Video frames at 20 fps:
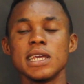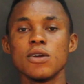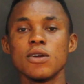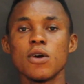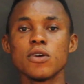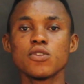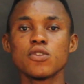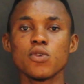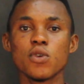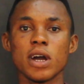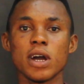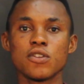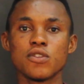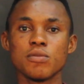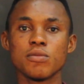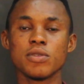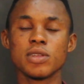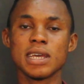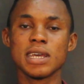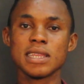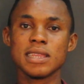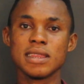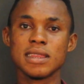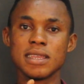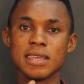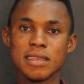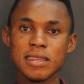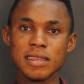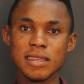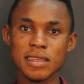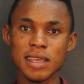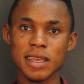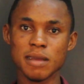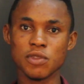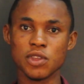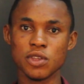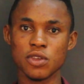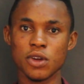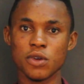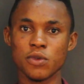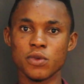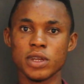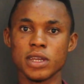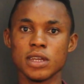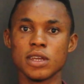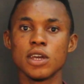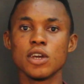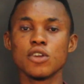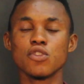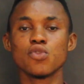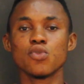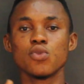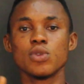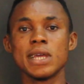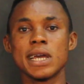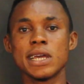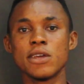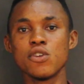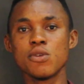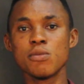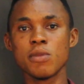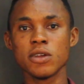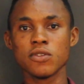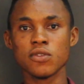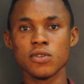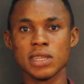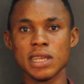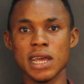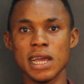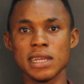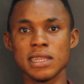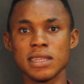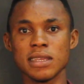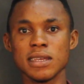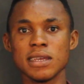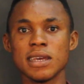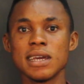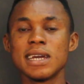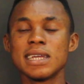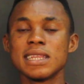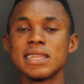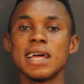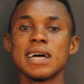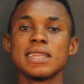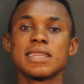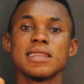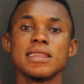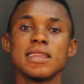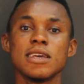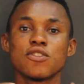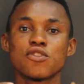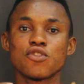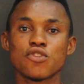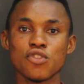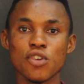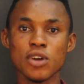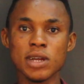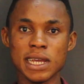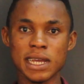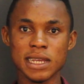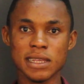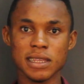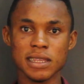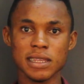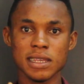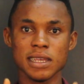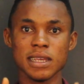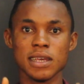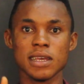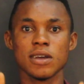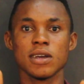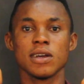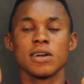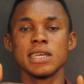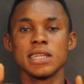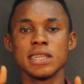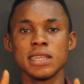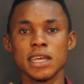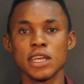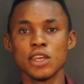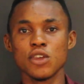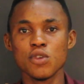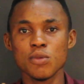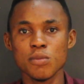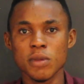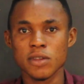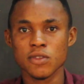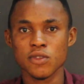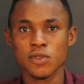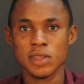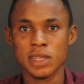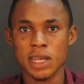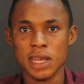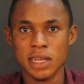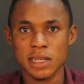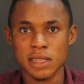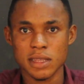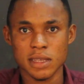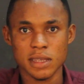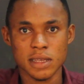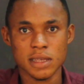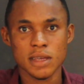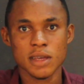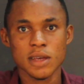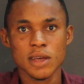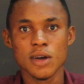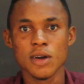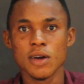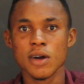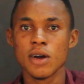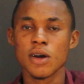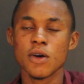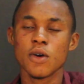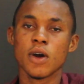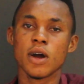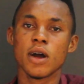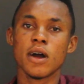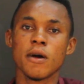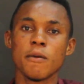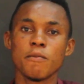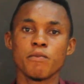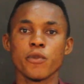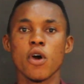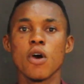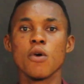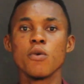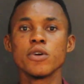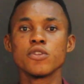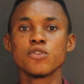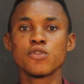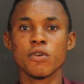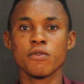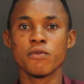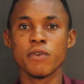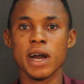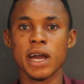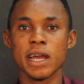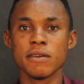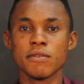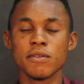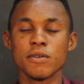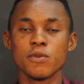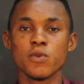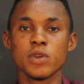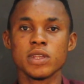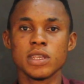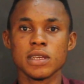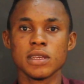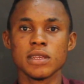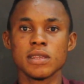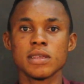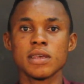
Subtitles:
he also attributed this same theory to the human society, that the strongest in the human society always survive, which